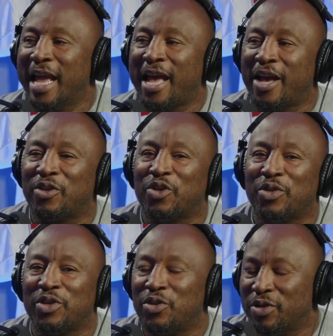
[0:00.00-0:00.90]
now
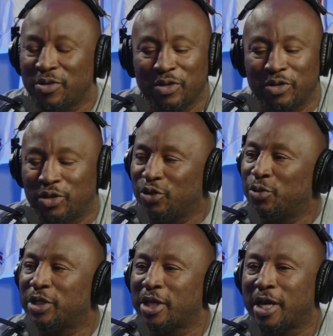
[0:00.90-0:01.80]
you choose
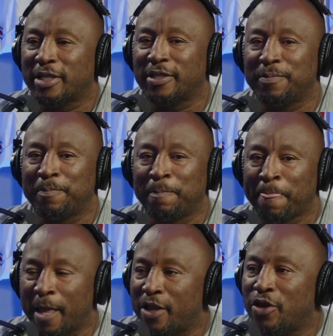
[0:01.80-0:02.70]
Wisconsin
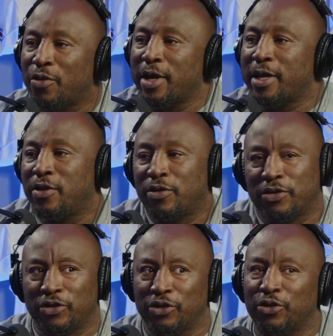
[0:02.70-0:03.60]
and
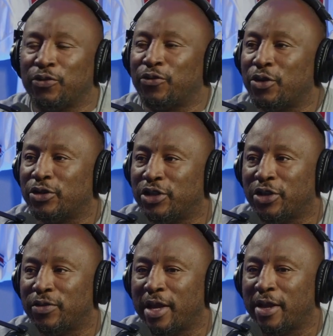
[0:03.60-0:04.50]
this is your first
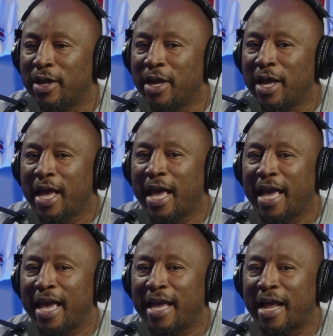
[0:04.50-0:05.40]
year there.
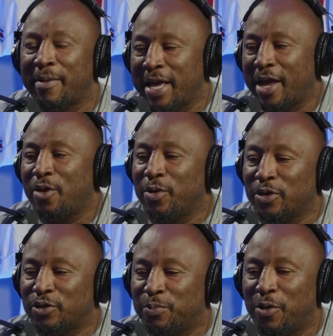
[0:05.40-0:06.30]
And I don't want
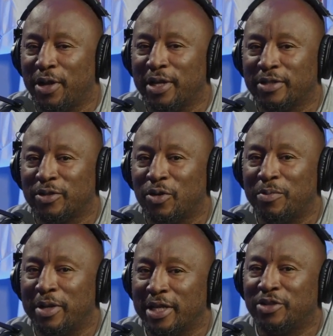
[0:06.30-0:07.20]
to spoil it, so
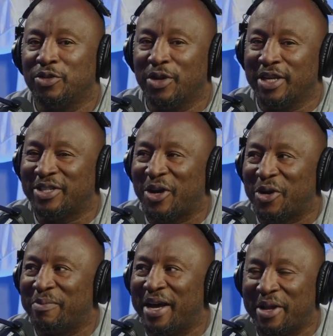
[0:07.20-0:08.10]
I'm going to let you go ahead and talk
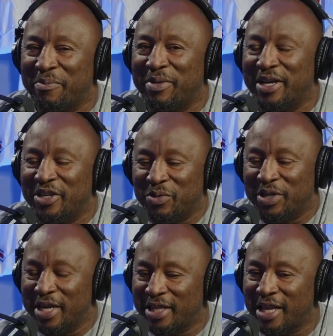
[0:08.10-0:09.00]
about it. But you
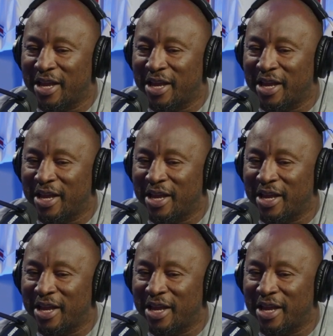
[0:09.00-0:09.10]
get